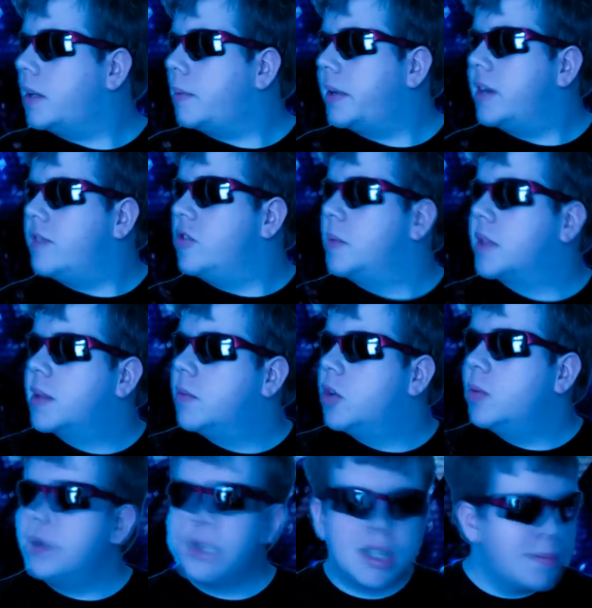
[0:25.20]
not in my room at the
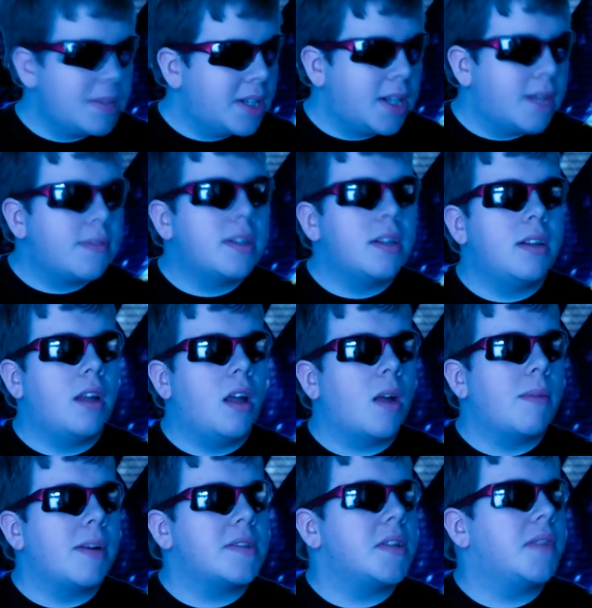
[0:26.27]
moment, I'm gonna have to
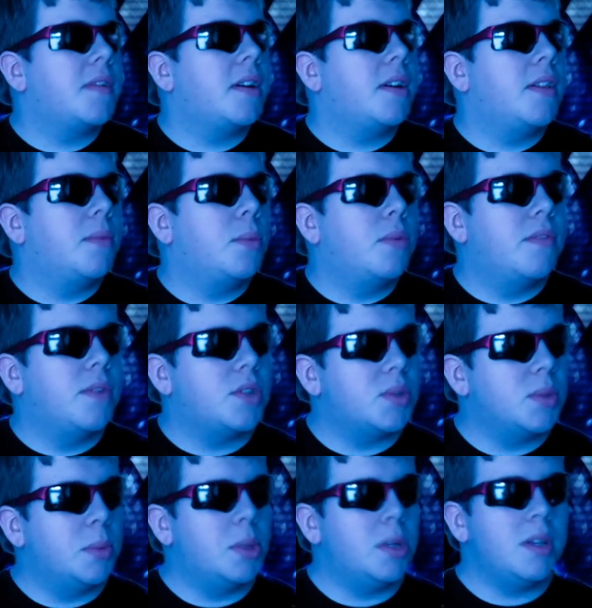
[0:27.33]
log myself out of the
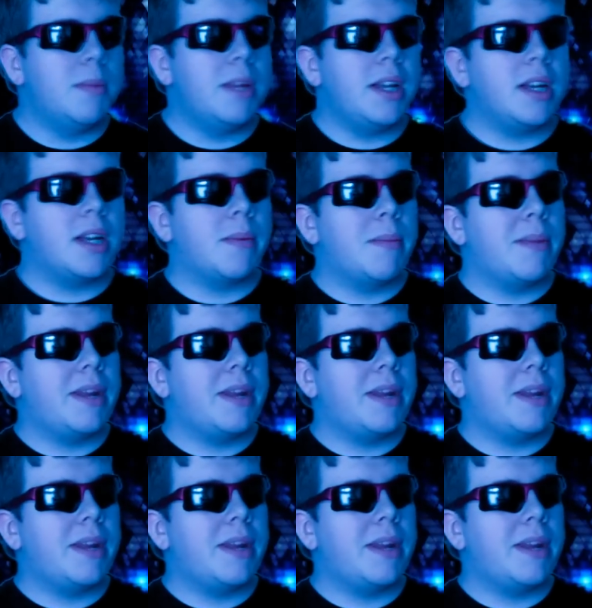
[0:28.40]
virtual world in a